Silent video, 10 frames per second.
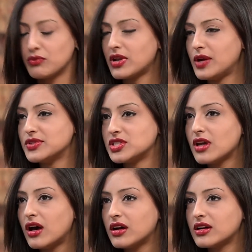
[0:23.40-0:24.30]
when I was
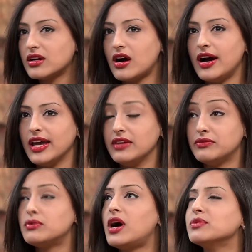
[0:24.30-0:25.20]
young, I
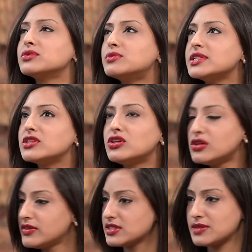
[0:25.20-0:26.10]
was always
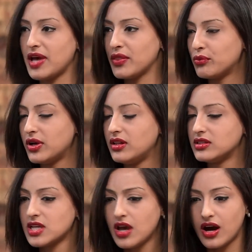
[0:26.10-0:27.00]
curious about the
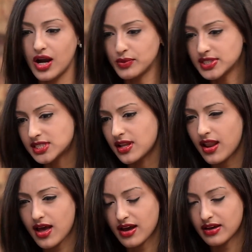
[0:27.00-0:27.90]
world. I wanted to
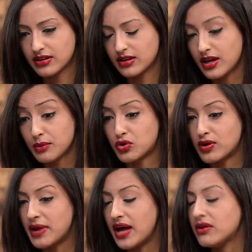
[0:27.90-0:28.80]
learn
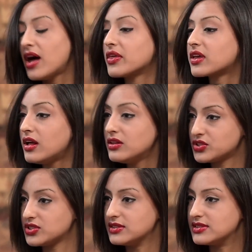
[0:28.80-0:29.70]
more about other
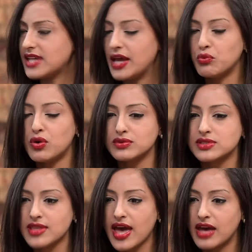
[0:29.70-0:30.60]
cultures and what
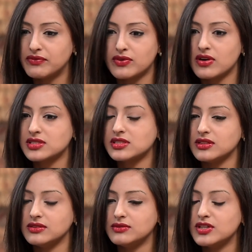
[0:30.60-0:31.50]
was there for us
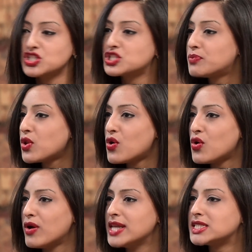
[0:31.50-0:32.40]
to
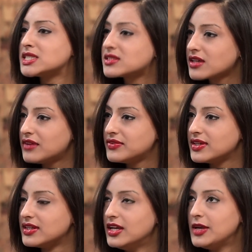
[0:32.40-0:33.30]
explore and discover.